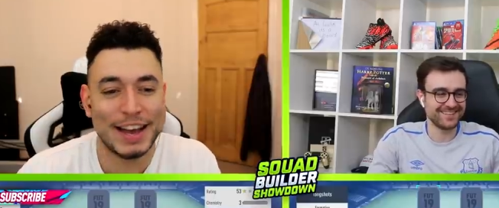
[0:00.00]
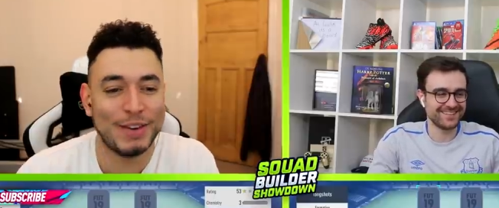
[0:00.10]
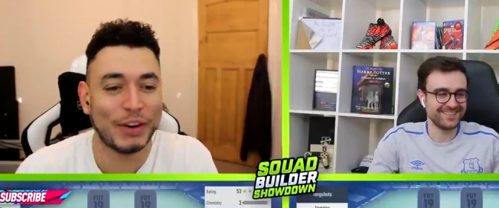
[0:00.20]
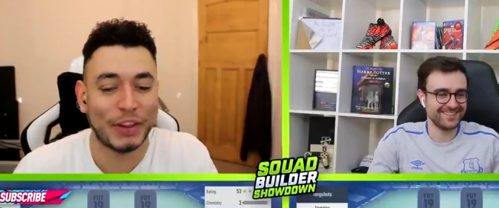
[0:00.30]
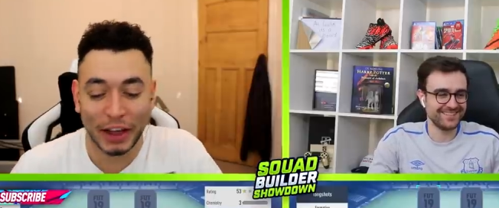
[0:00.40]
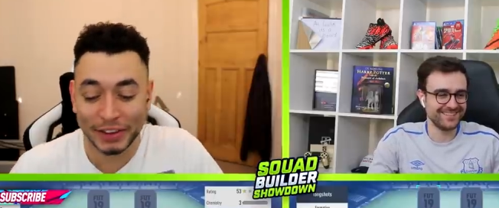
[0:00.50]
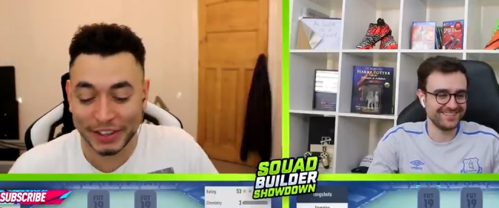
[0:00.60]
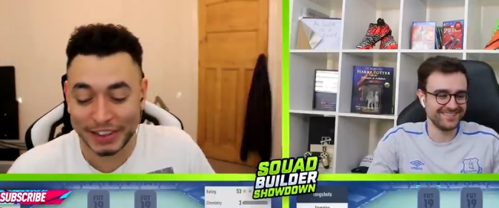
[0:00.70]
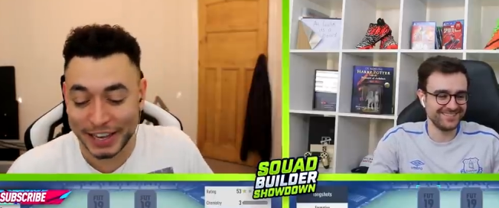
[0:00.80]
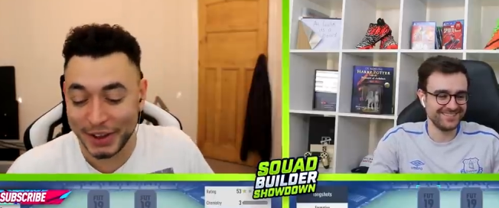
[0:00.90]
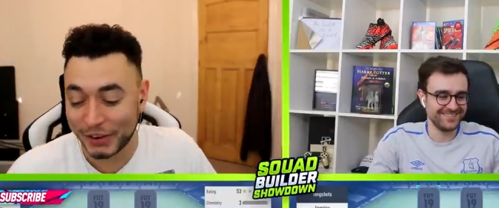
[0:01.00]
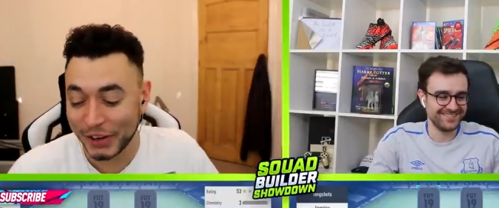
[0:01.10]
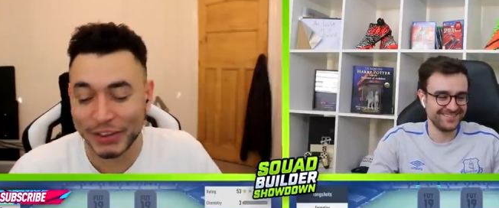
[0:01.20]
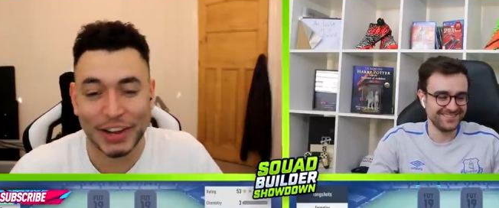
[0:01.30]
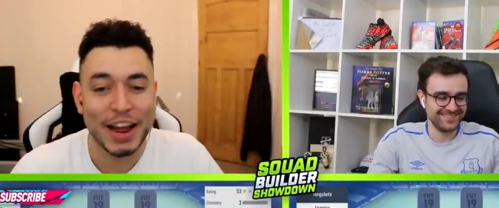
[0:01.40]
Speaker 1: well that's the thing though,
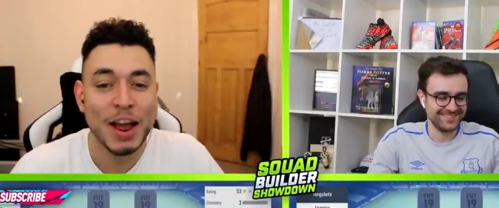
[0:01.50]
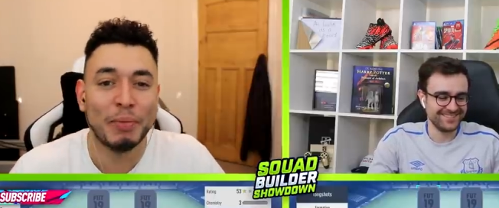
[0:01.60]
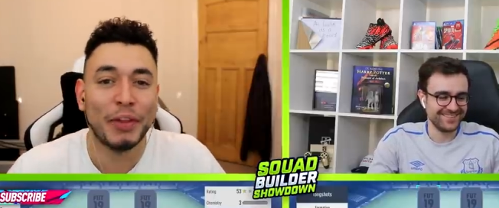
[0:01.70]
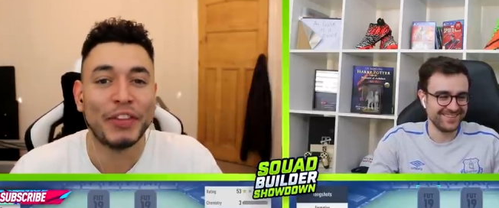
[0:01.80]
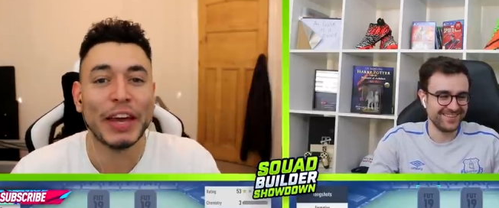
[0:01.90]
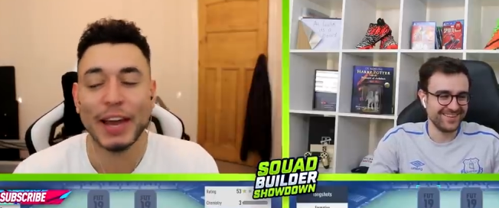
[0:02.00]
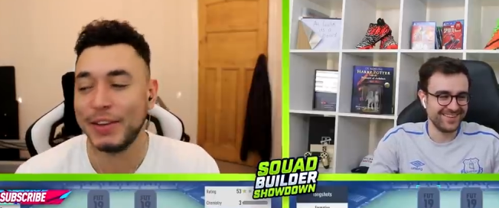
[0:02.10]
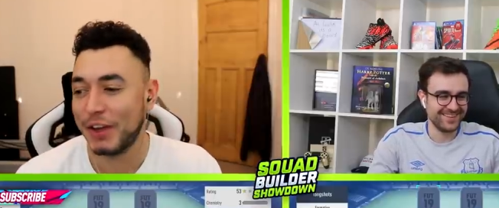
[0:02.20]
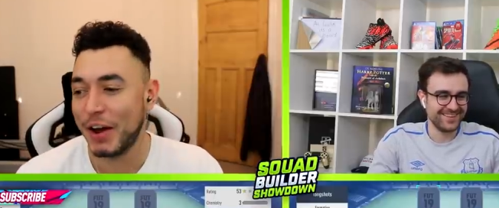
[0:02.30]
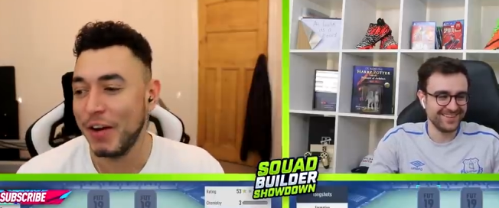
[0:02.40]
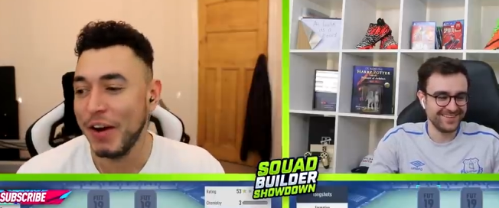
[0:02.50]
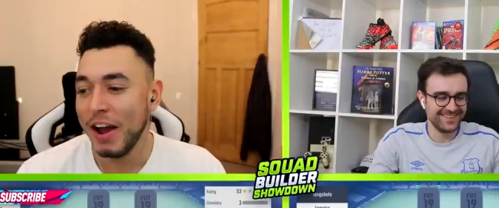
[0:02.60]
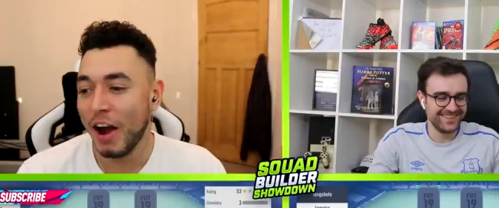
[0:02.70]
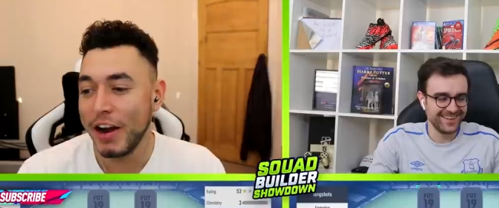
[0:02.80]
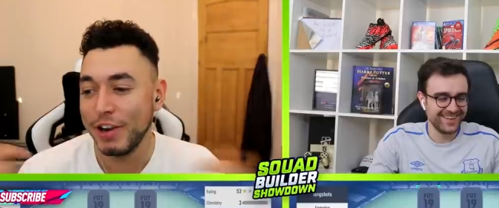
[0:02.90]
because I was like, but the thing is though,
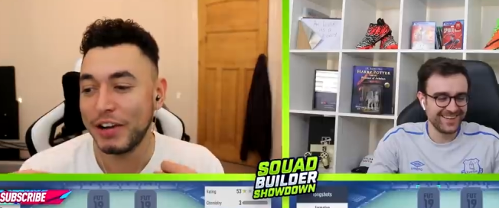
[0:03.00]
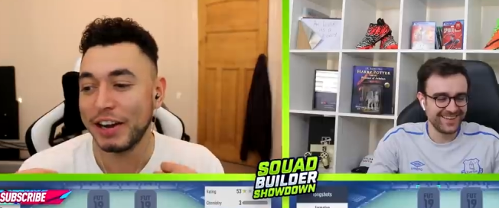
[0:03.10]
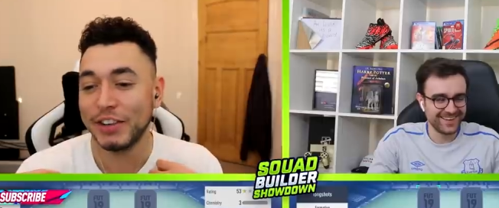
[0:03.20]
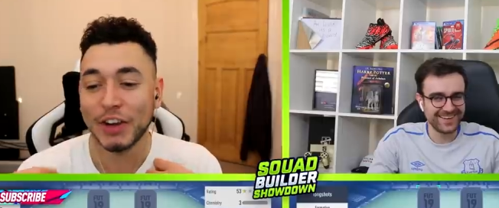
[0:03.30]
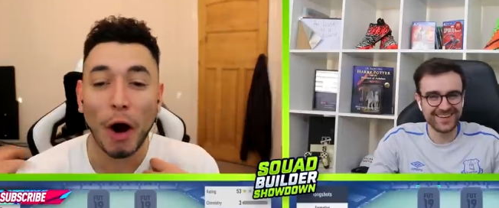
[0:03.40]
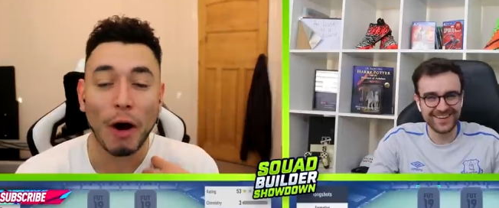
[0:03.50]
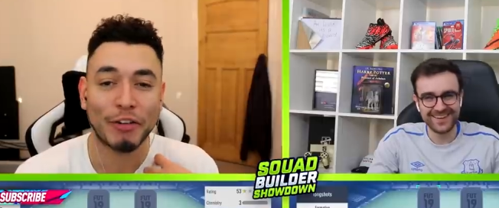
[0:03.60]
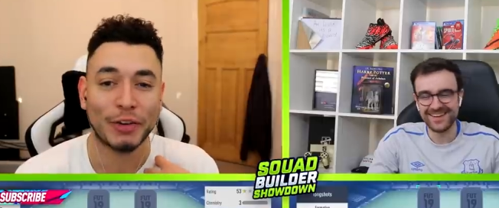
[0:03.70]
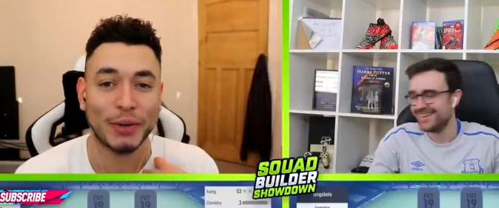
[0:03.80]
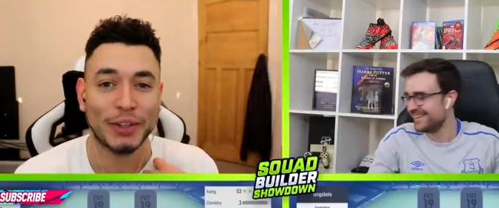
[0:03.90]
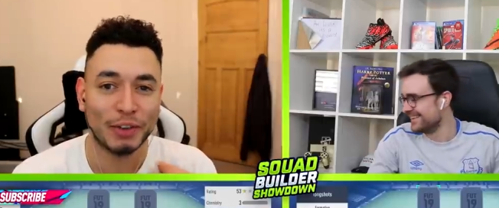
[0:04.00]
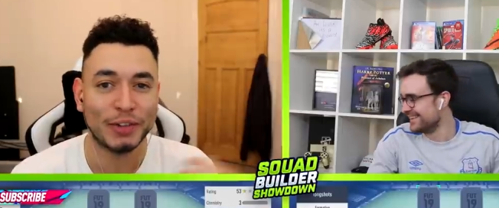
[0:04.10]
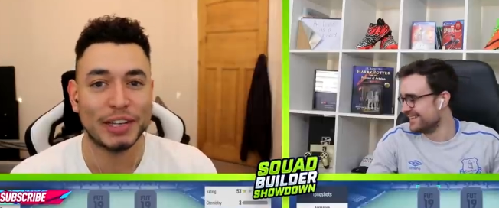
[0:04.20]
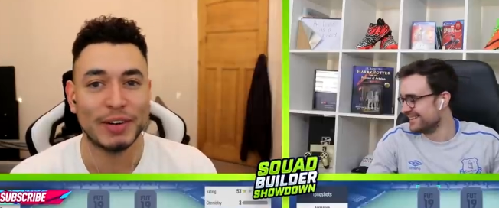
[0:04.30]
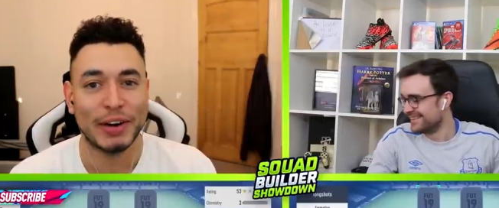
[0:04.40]
I only realised afterwards,
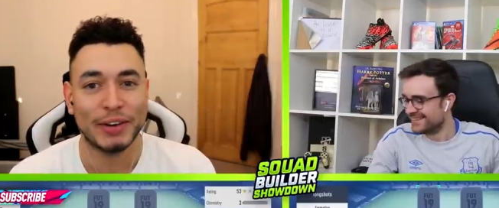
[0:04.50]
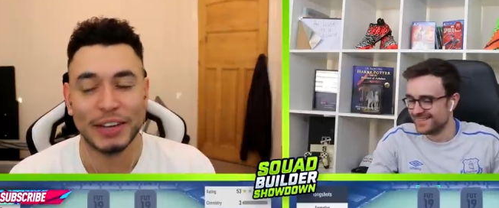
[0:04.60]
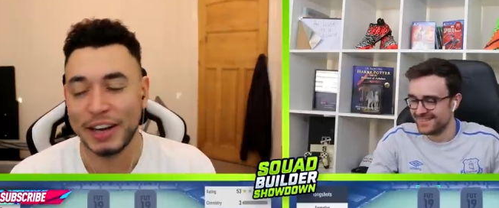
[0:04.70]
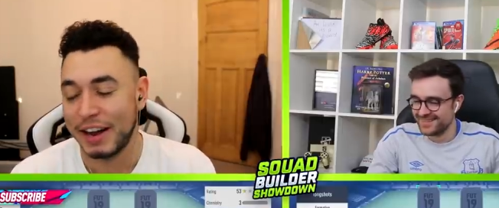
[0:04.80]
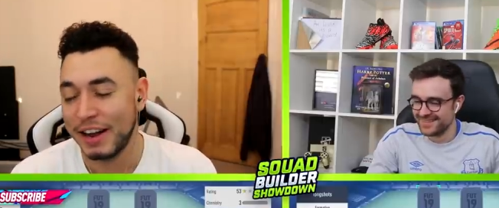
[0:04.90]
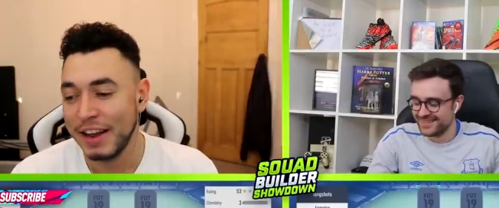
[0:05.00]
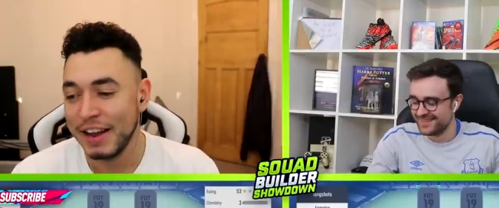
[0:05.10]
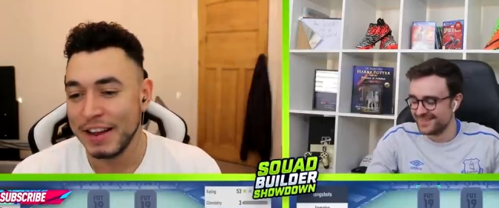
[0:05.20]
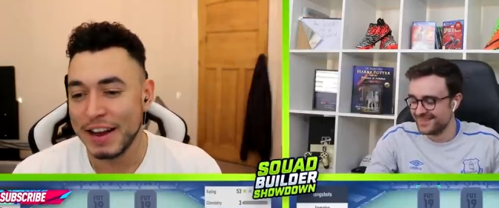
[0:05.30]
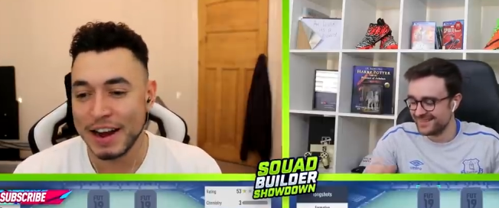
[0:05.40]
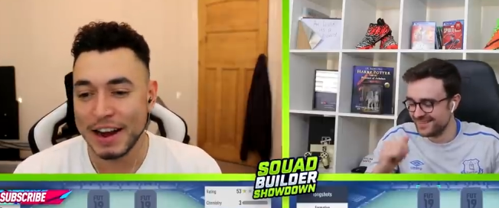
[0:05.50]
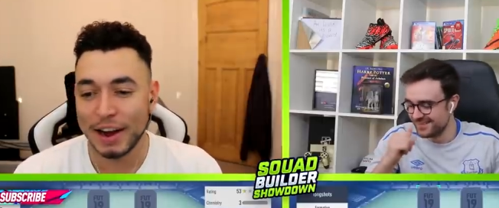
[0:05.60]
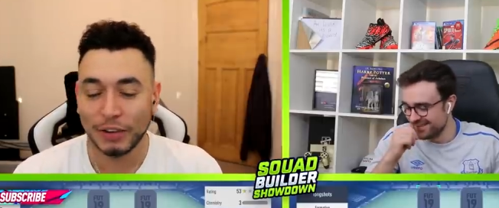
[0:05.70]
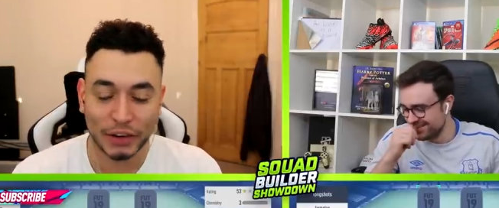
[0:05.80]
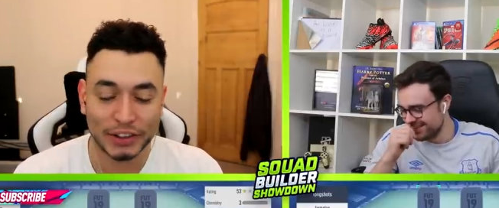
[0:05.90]
obviously when it was a. Uh, uh,
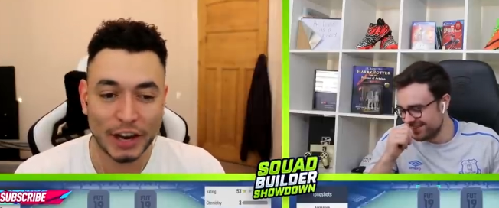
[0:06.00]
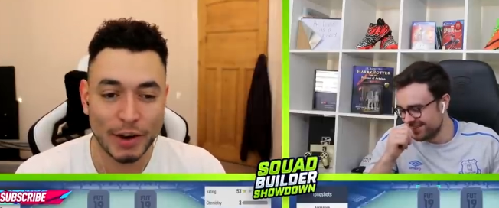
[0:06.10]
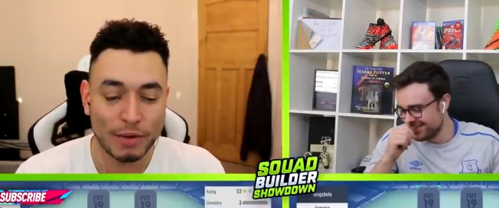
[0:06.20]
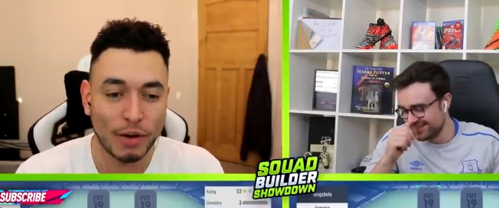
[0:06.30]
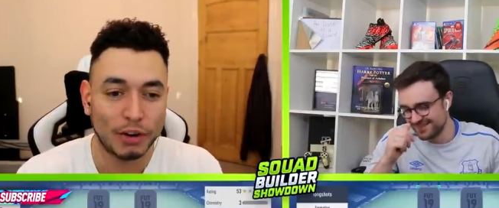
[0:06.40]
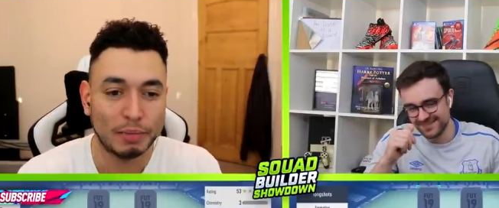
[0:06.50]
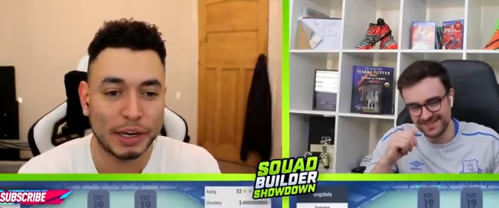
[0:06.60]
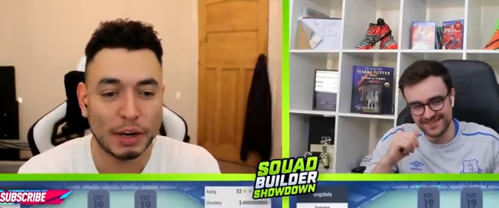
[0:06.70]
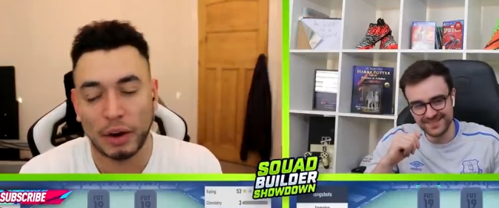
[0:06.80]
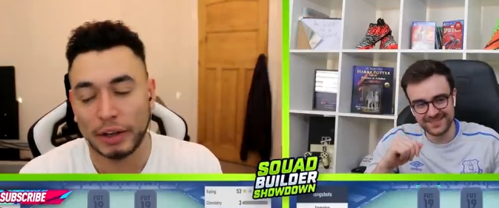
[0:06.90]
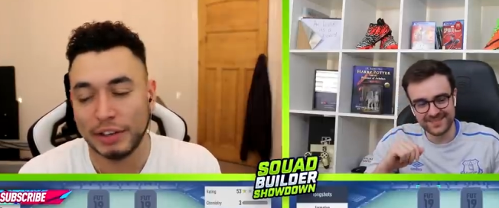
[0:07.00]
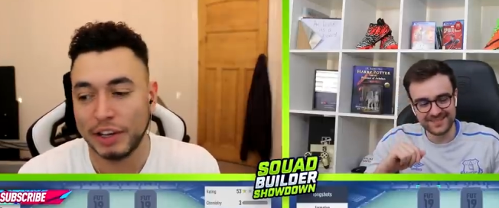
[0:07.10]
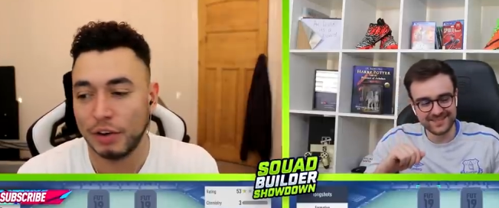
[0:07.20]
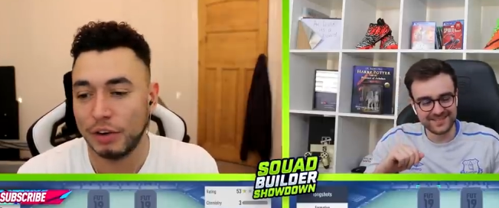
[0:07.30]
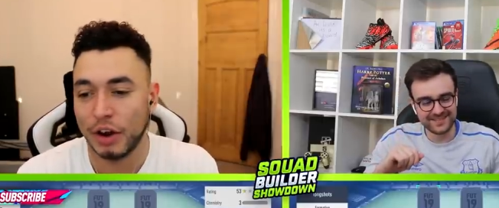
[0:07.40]
I'm not gonna say who it was, but you know, I guess
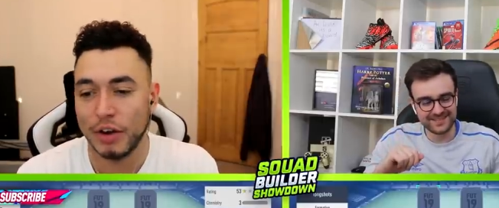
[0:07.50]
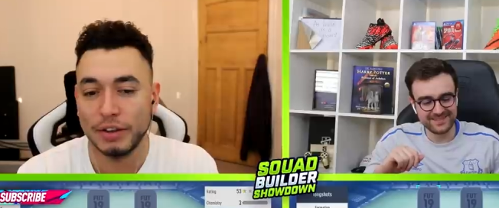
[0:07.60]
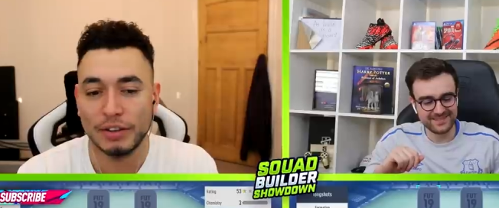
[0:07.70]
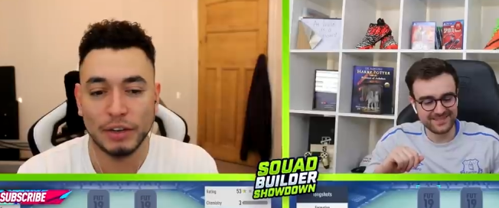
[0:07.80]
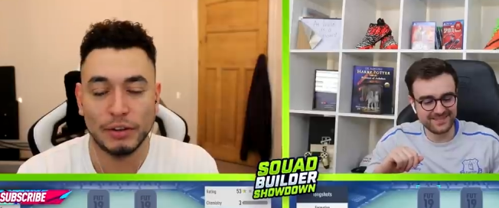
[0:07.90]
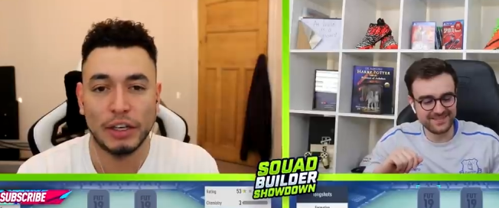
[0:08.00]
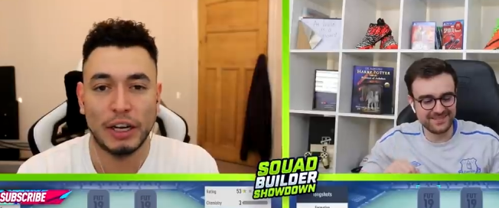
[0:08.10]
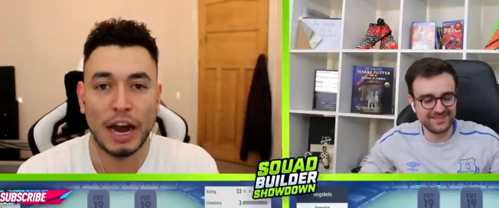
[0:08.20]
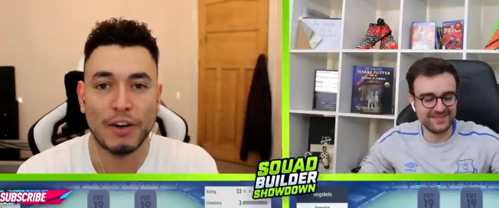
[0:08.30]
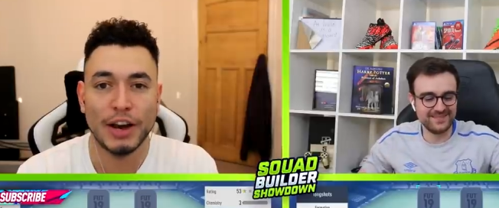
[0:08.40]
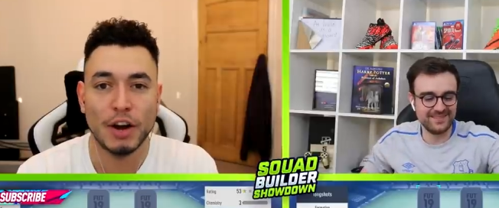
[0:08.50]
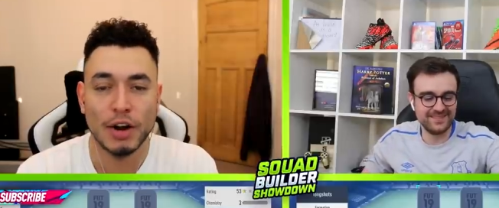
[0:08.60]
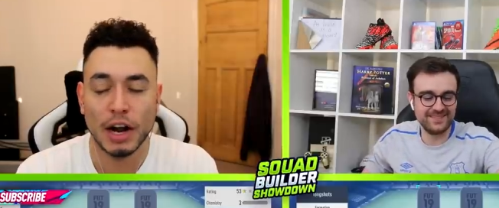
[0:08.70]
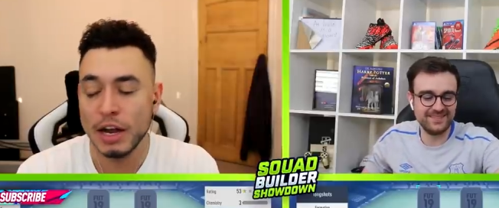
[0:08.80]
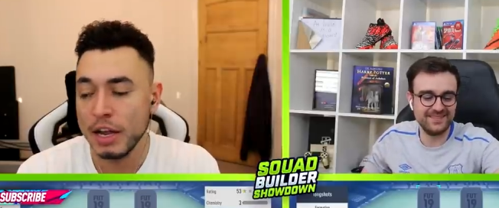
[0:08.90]
they all know it was uh,
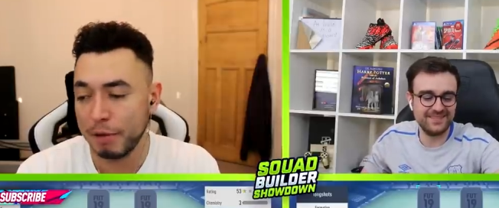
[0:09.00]
Areola.